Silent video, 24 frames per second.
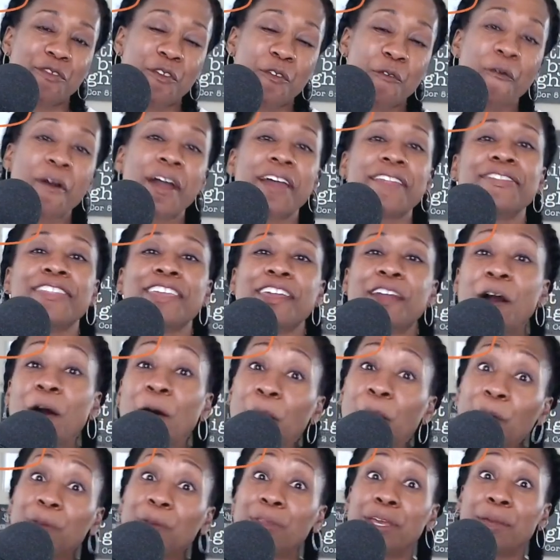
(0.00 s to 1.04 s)
when the
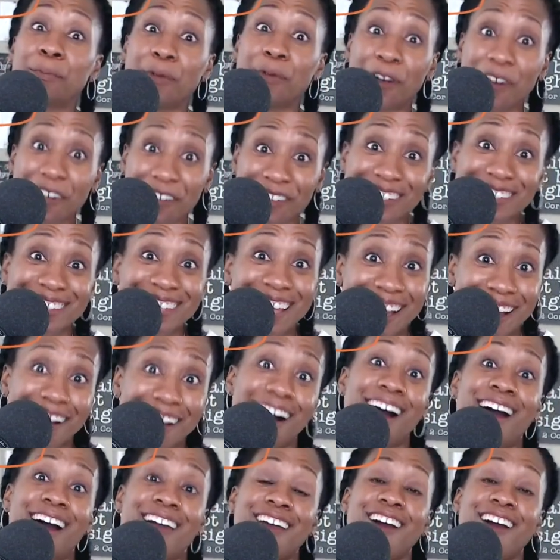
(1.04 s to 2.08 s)
only purchase I
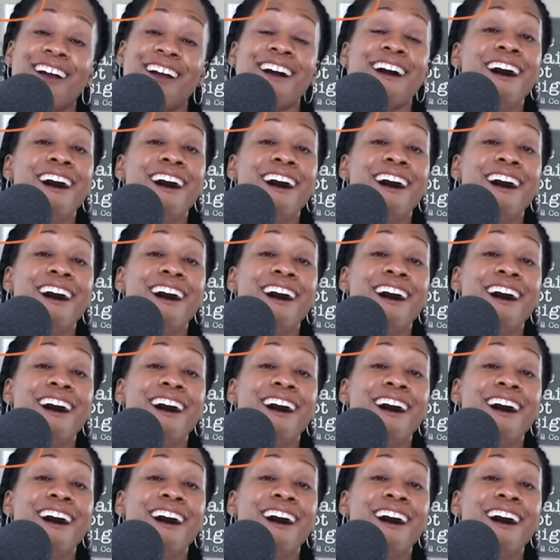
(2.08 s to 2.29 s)
got